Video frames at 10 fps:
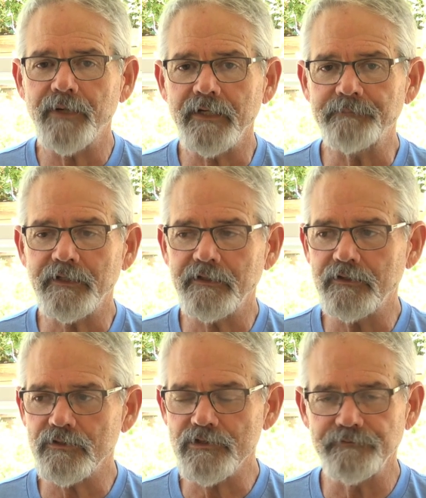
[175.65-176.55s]
by Barry
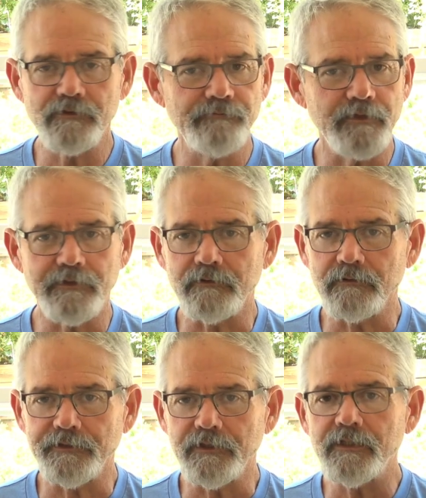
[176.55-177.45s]
Kirchhoff very
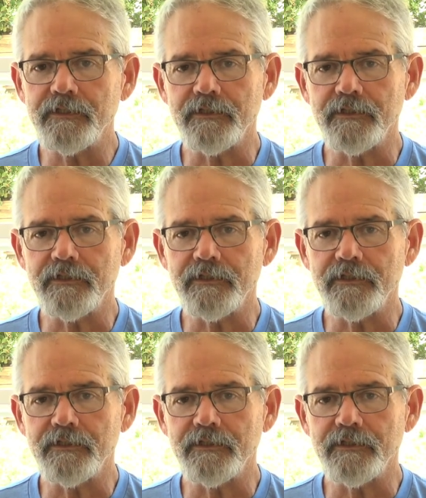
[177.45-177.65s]
early on,